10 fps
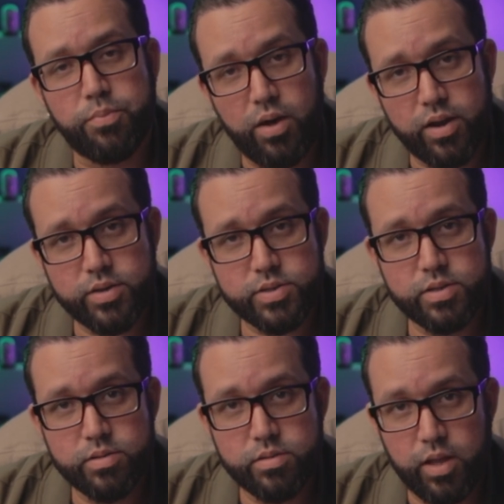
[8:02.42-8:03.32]
products
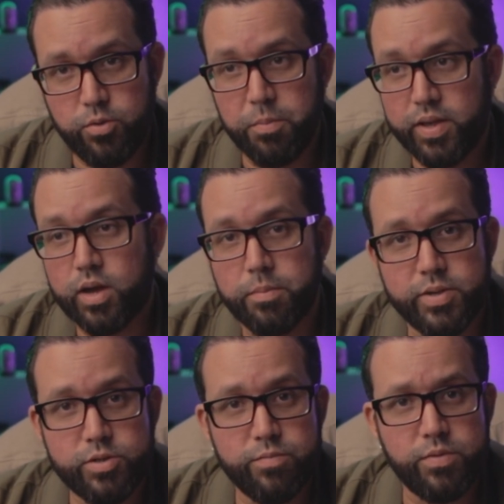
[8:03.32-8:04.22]
that you make a
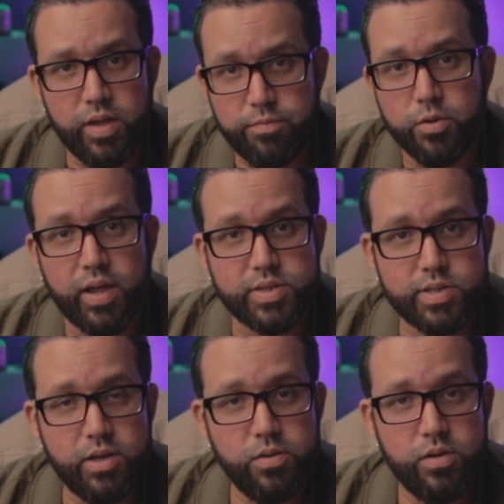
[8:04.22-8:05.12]
commission if you get a
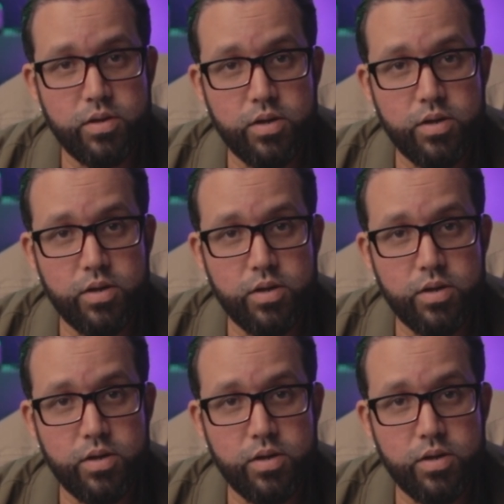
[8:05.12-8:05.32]
sale,